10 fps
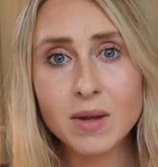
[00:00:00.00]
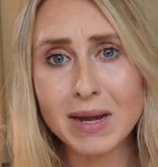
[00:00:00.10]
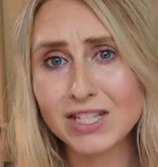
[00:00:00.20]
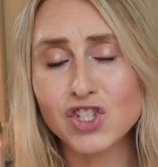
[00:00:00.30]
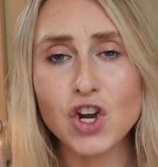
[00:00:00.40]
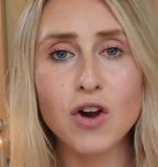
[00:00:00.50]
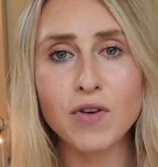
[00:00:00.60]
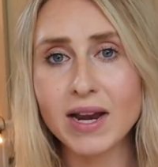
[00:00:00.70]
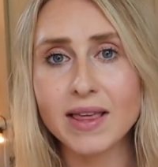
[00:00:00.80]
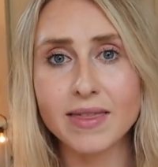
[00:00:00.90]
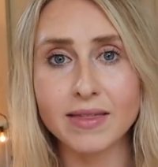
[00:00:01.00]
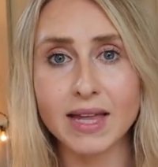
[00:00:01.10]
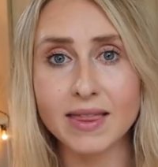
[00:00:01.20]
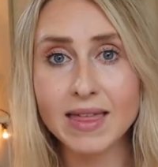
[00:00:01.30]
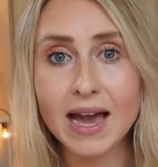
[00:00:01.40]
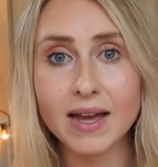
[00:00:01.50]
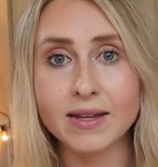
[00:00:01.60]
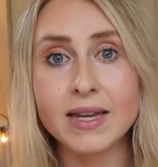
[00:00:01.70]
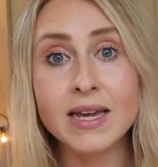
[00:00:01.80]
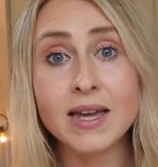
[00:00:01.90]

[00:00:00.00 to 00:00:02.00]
my stove or anything like that.